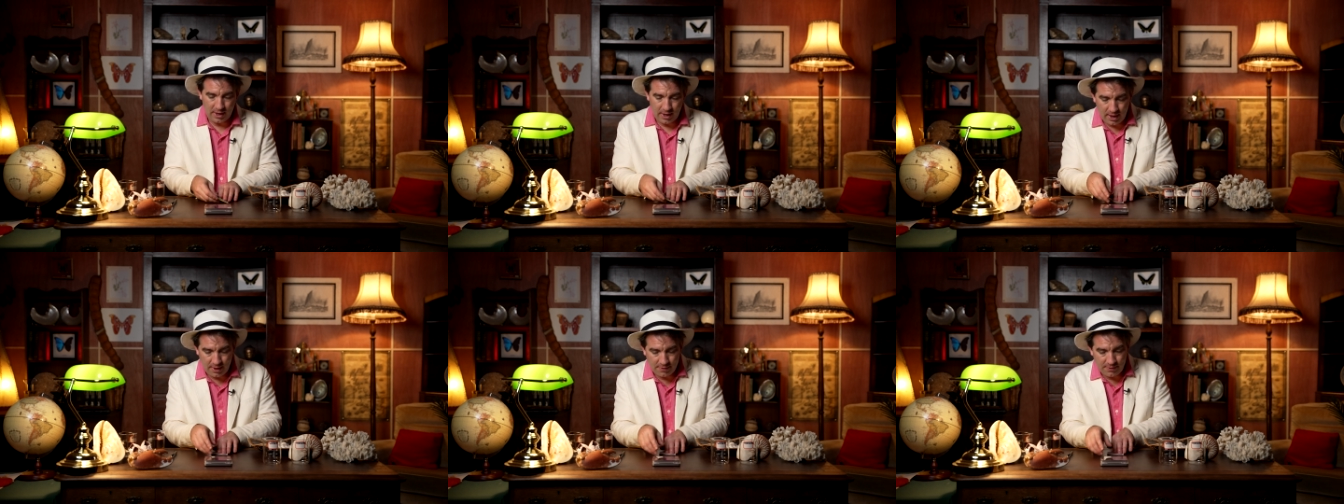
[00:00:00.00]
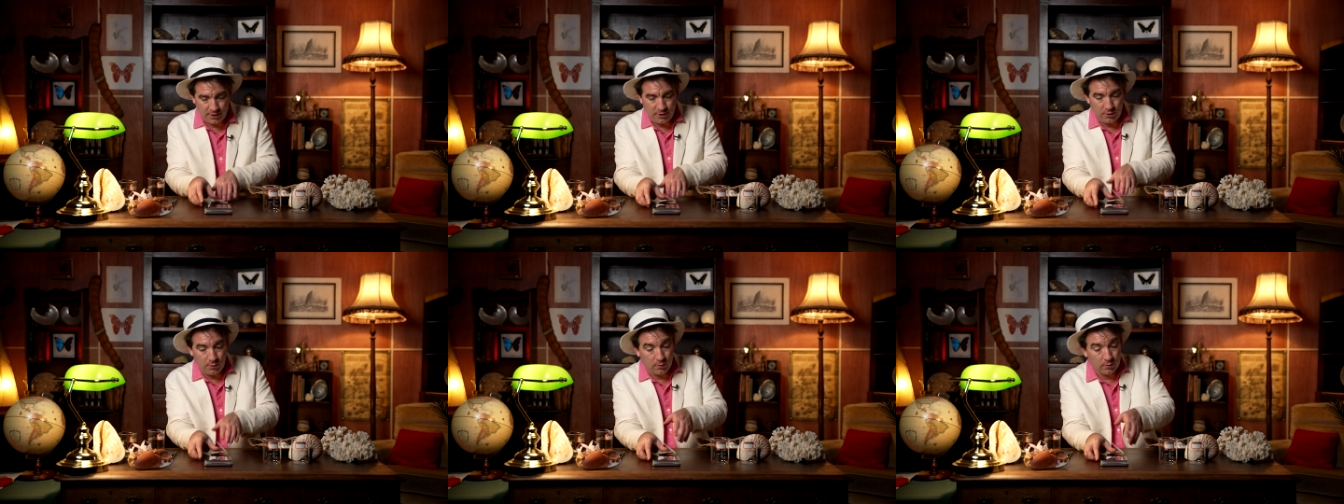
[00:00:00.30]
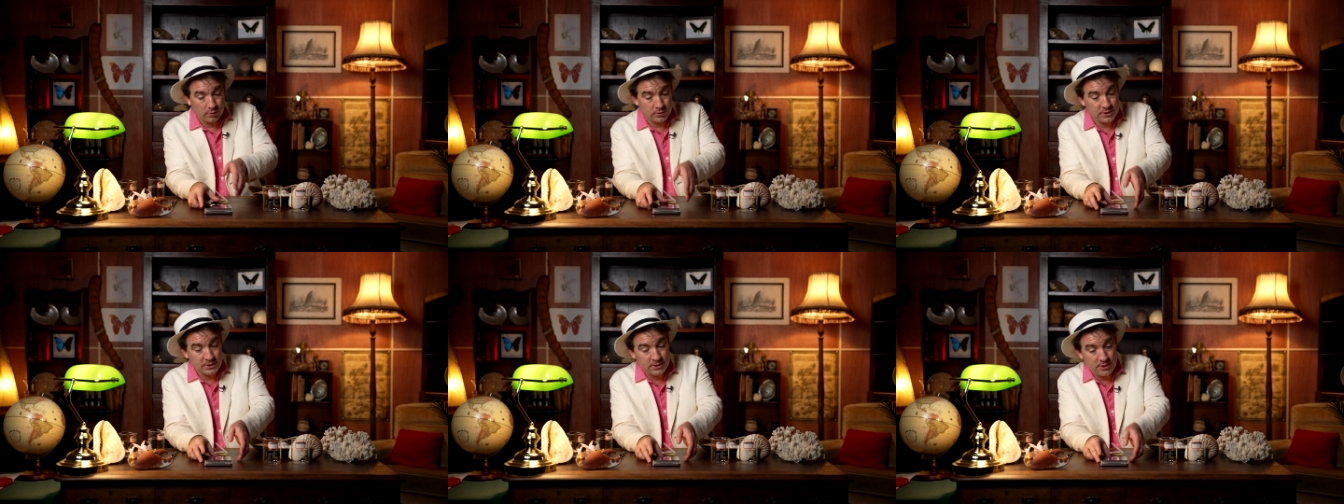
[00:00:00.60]
And then you
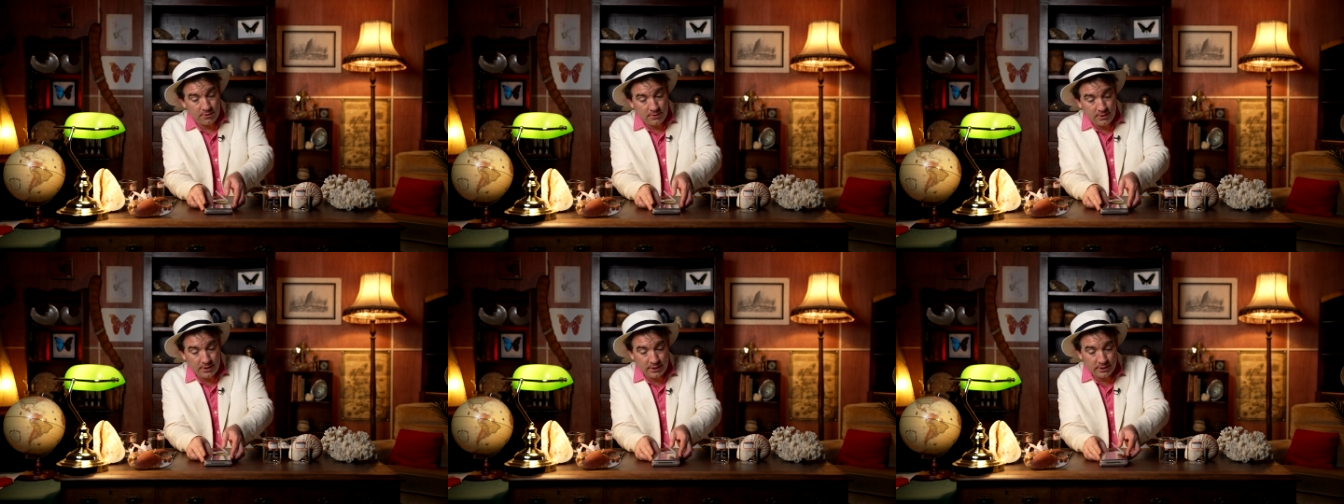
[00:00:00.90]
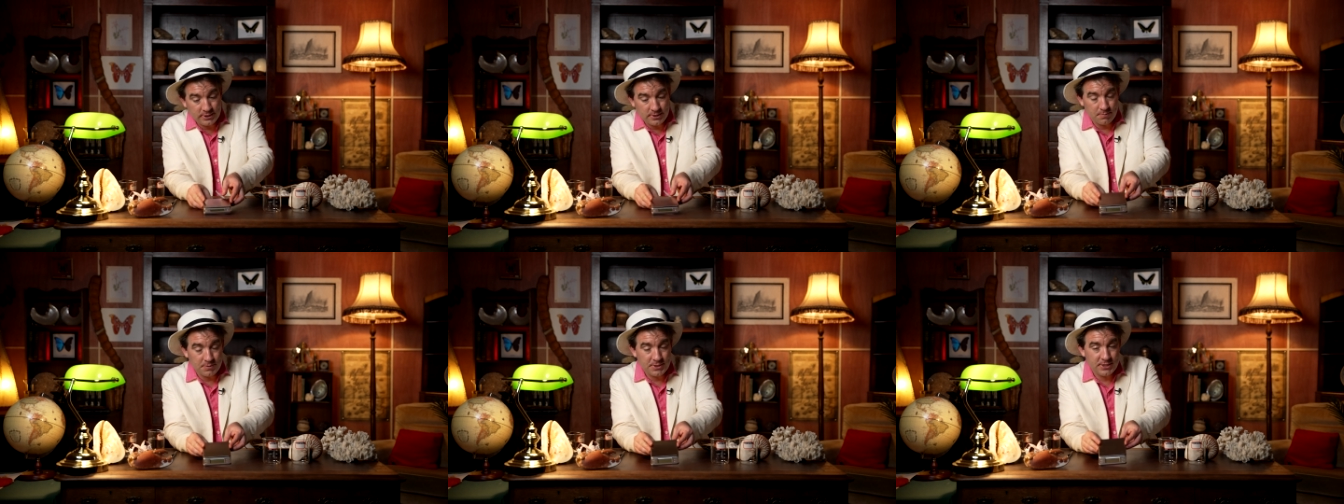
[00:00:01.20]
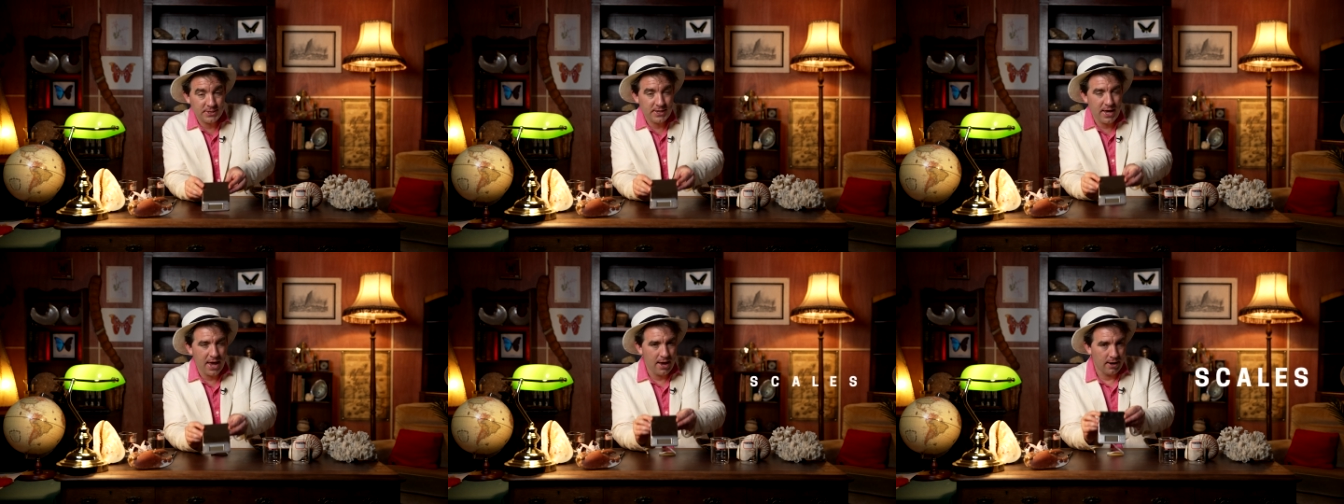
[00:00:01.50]
also need some
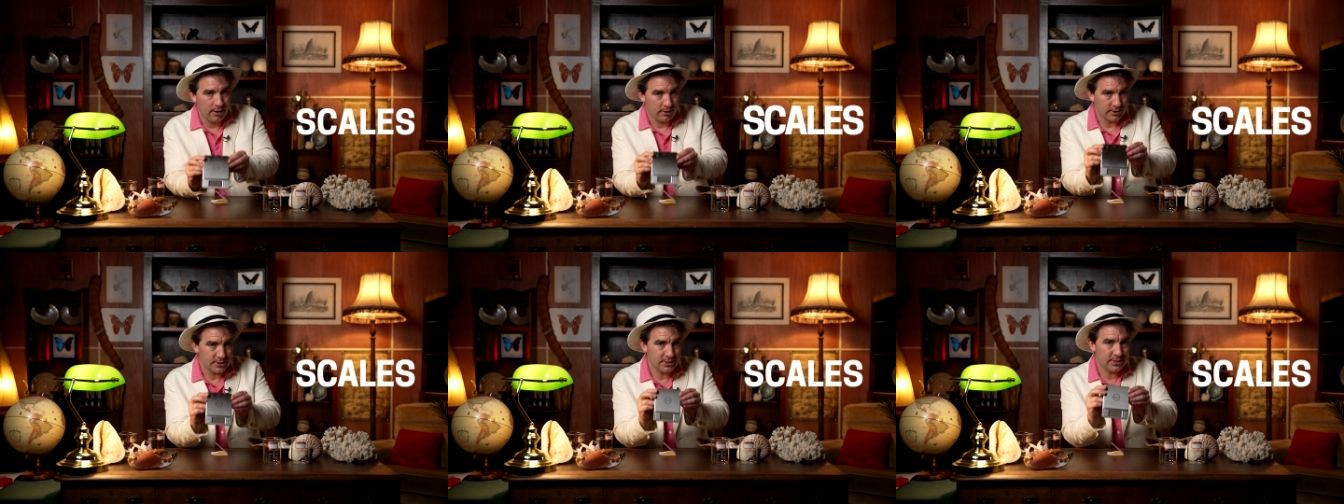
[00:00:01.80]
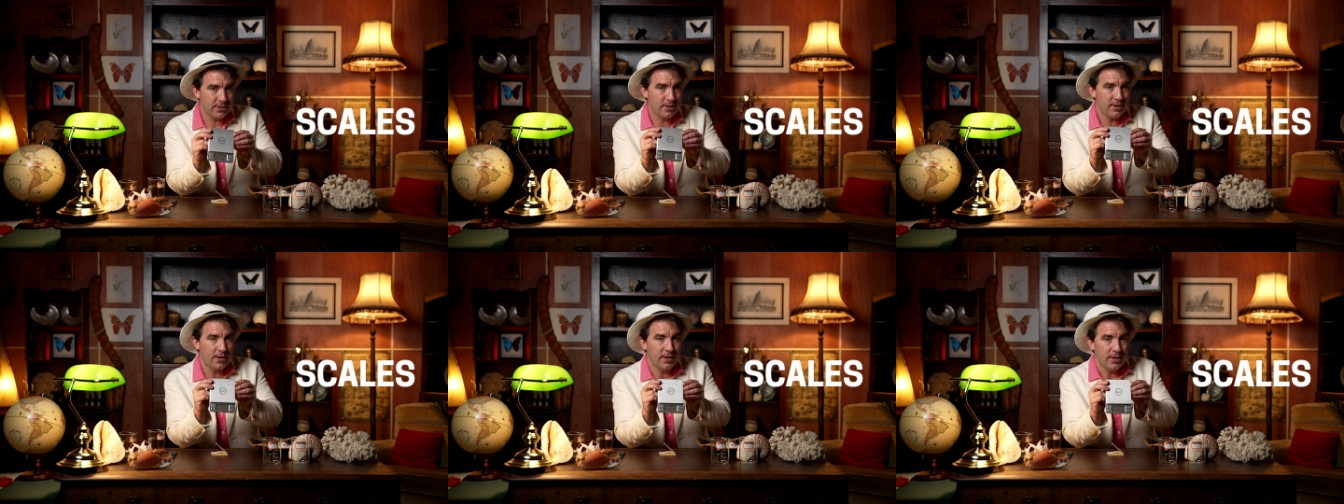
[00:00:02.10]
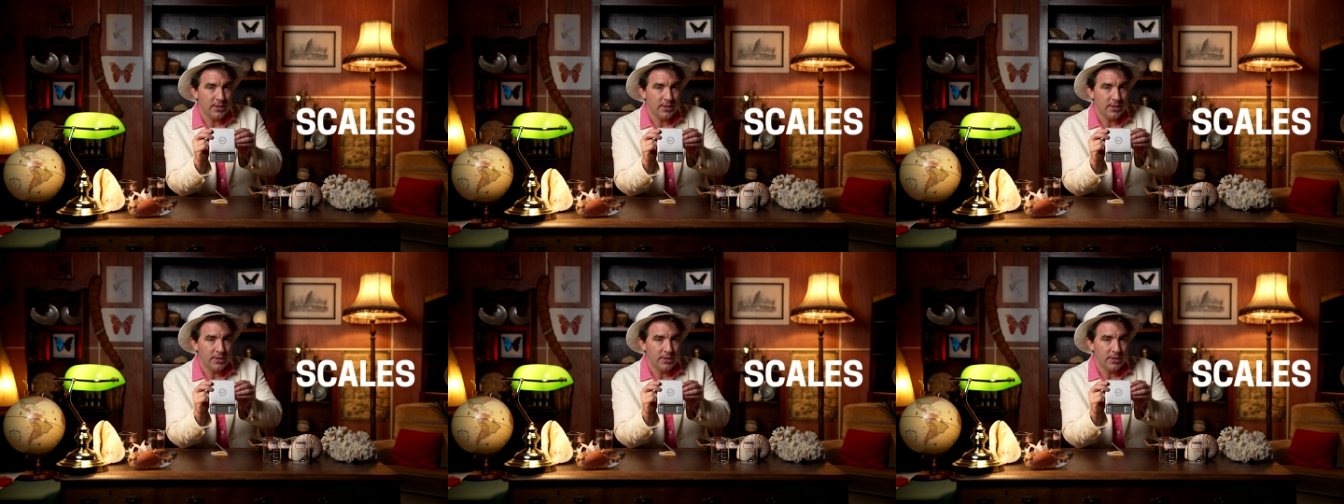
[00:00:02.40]
scales